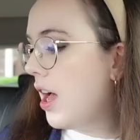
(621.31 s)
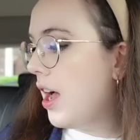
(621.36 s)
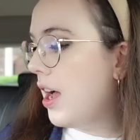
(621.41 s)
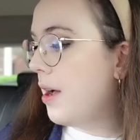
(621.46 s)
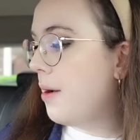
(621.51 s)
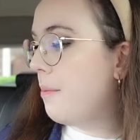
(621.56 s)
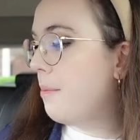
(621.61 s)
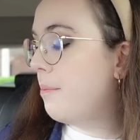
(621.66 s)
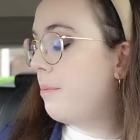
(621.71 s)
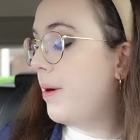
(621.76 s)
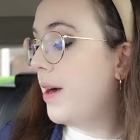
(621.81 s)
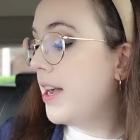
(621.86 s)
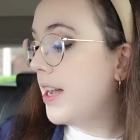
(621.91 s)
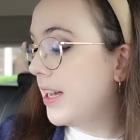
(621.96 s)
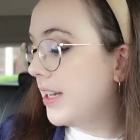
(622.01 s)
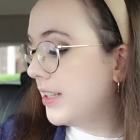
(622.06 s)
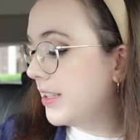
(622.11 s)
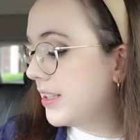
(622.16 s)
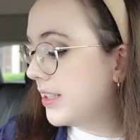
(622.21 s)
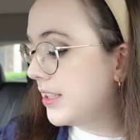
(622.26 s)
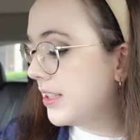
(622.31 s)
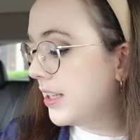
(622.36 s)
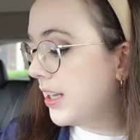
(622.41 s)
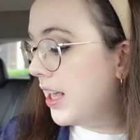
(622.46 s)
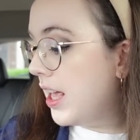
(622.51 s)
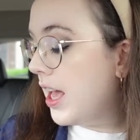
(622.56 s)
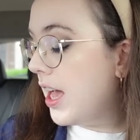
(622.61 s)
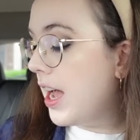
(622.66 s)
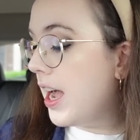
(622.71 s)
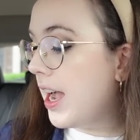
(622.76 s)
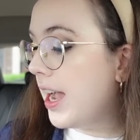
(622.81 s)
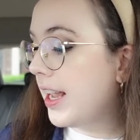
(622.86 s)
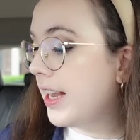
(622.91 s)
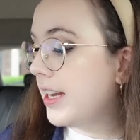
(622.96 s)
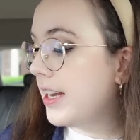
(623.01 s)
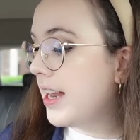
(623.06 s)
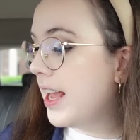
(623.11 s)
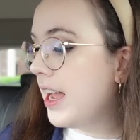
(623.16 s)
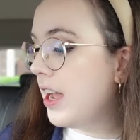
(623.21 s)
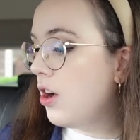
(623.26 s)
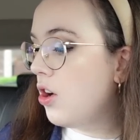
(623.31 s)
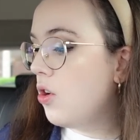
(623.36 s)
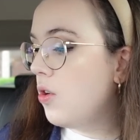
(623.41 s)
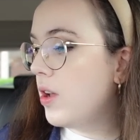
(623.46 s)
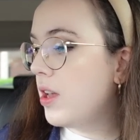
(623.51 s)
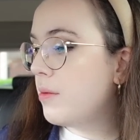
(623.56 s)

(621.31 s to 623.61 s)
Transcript: But I now